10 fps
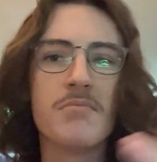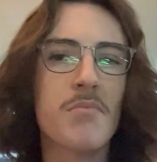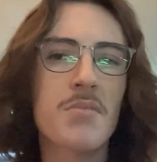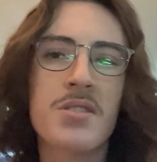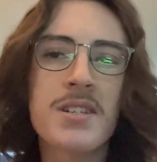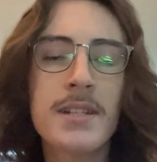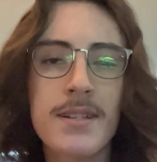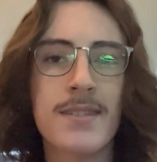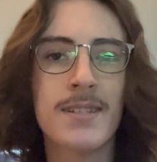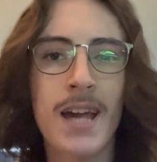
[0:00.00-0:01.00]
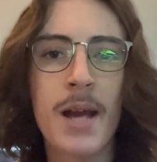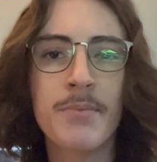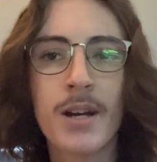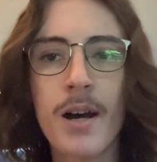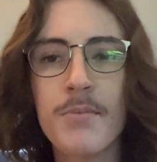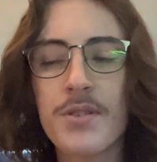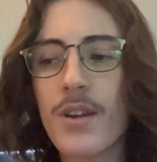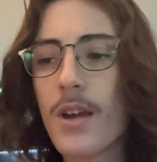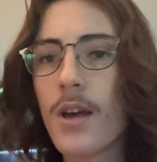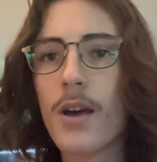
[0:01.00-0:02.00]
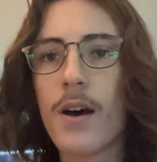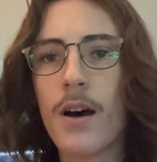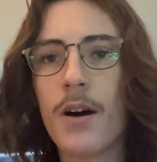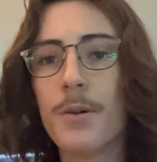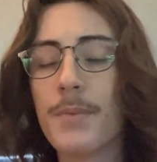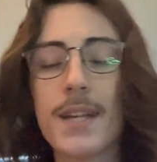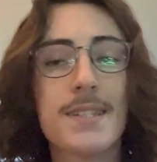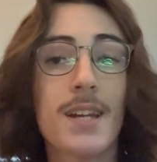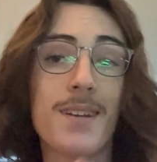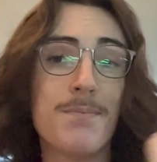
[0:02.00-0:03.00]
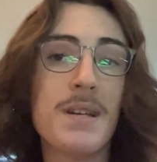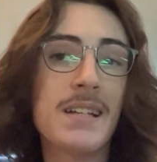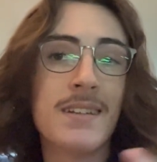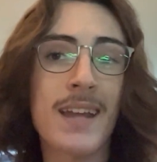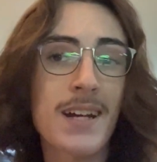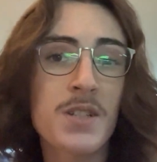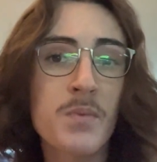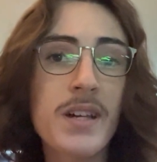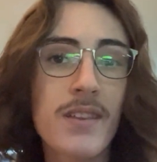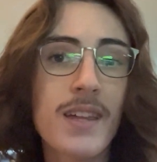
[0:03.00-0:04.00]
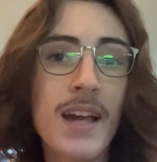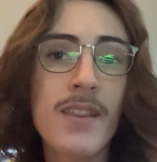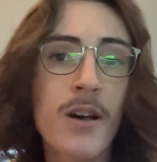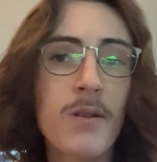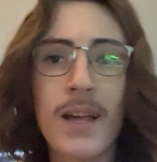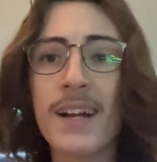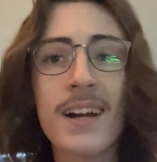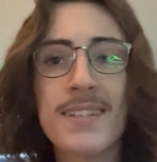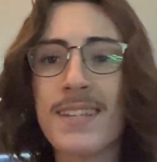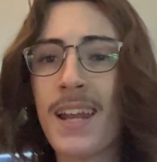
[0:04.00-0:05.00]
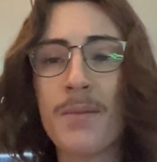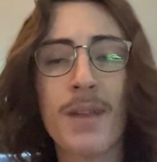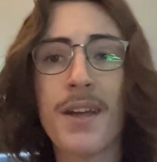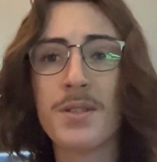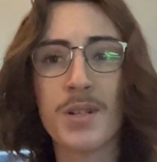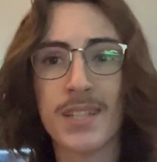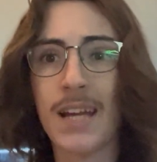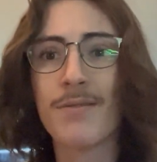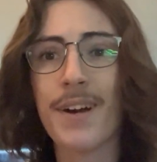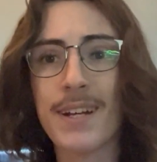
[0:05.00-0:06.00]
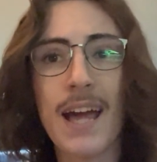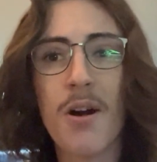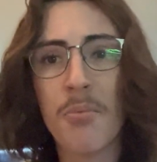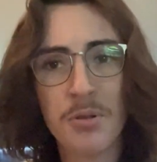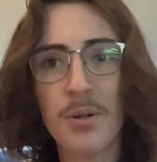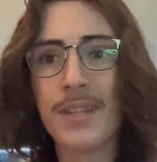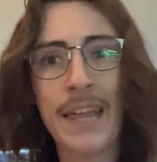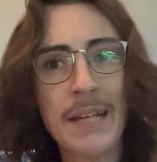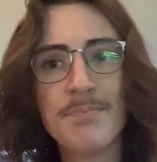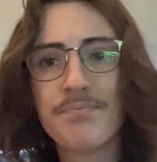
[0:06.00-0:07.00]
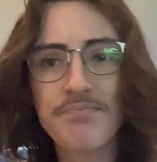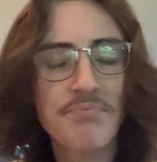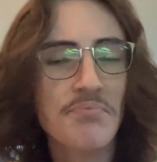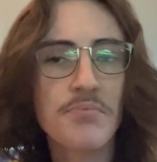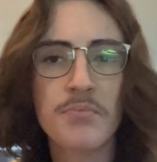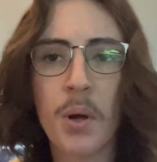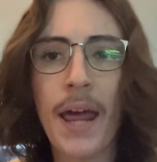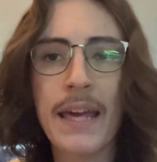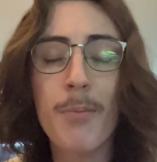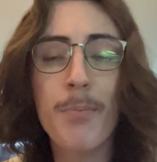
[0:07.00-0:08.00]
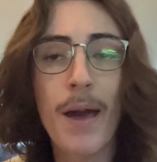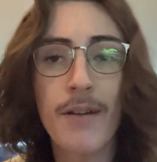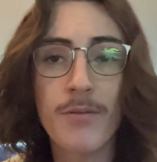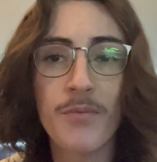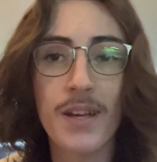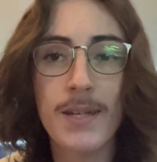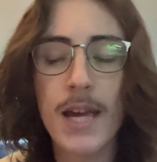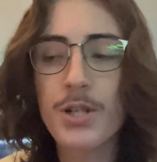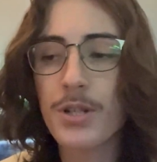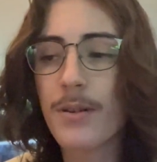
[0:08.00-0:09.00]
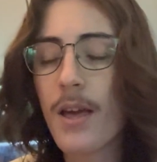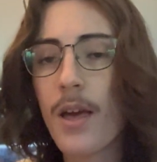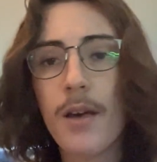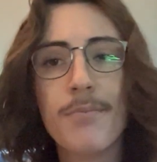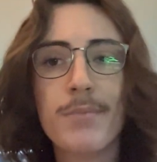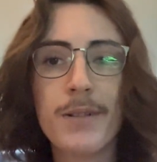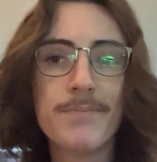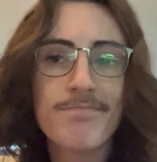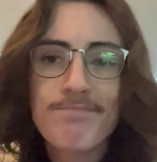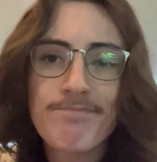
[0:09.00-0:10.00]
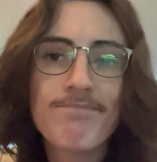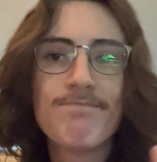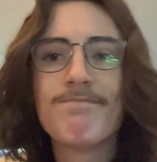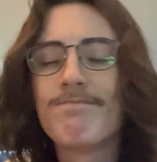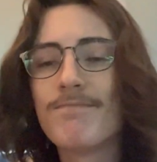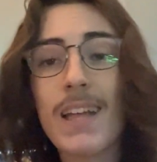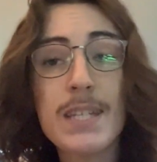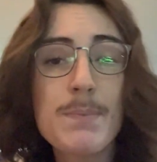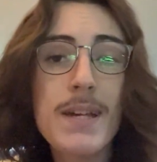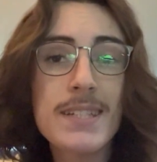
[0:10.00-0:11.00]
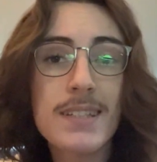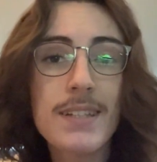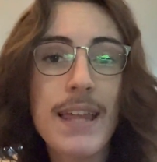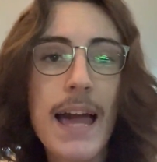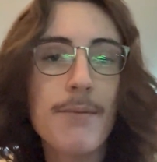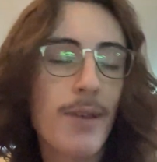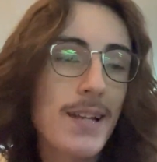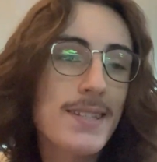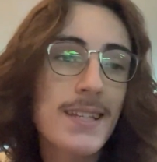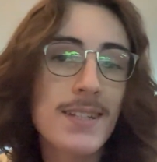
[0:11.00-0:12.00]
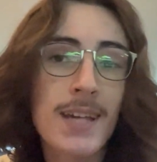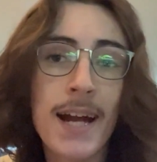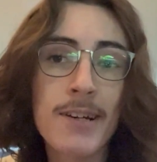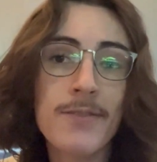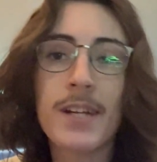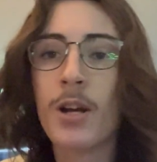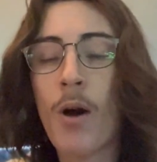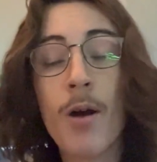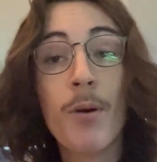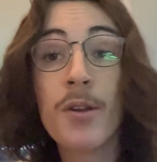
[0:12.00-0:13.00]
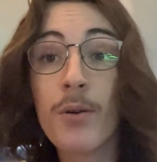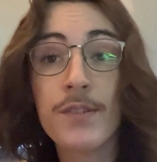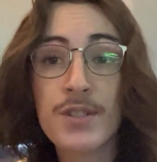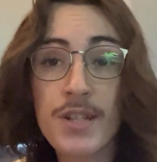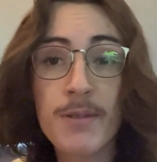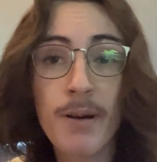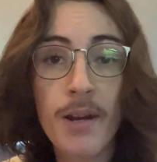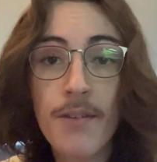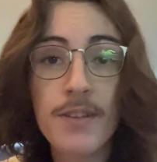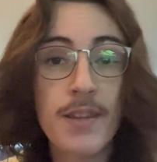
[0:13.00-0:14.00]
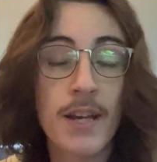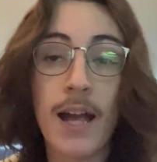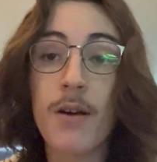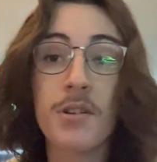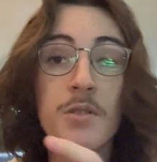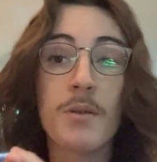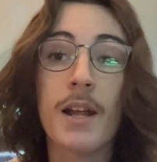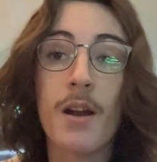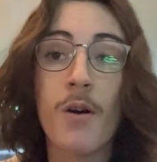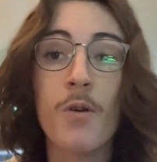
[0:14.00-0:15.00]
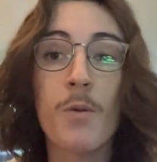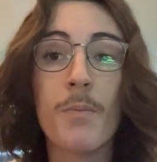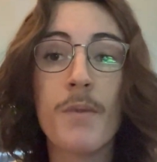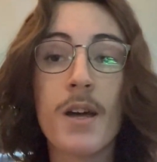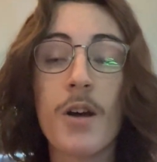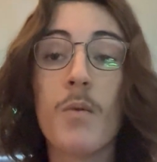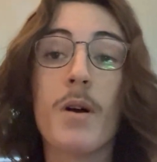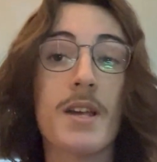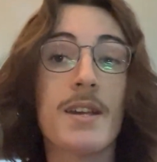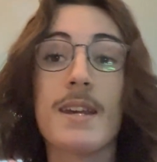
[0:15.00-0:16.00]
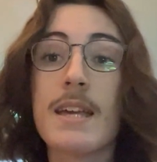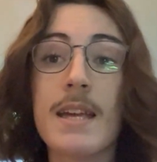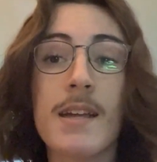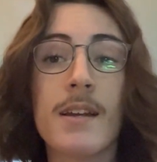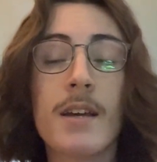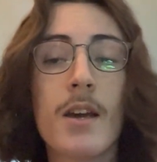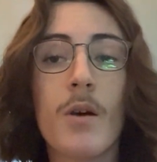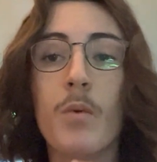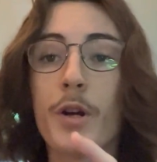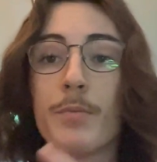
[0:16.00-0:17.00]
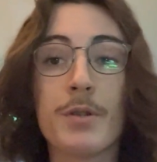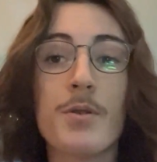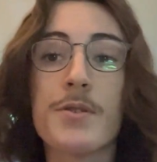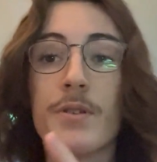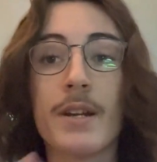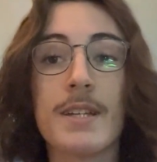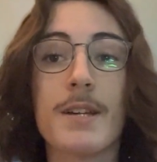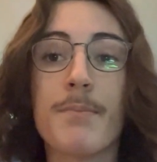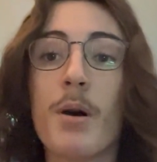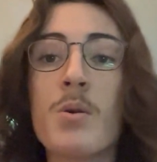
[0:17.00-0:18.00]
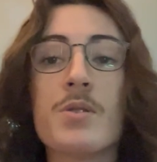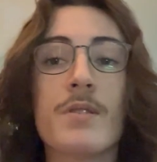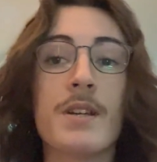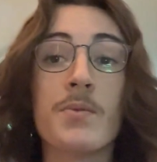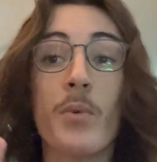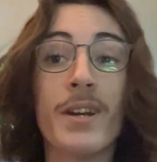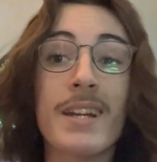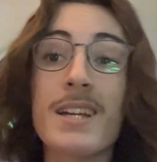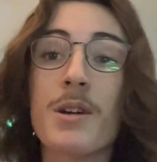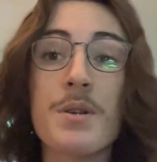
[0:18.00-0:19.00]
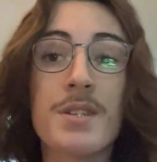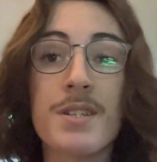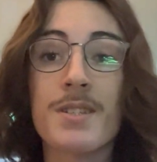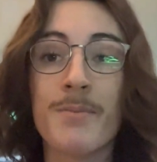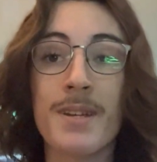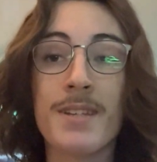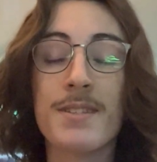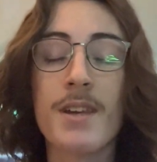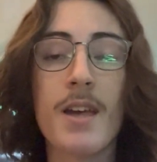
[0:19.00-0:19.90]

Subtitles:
see as the time comes. That's going to be a next week thing, though. Like I said, I'm not doing that right now. I'm doing that when I back from vacation. But that's basically that. That's the entire video. I went over just about everything. How to do it at home, what you need, what a producer and a decomposer is, what an ecosystem is.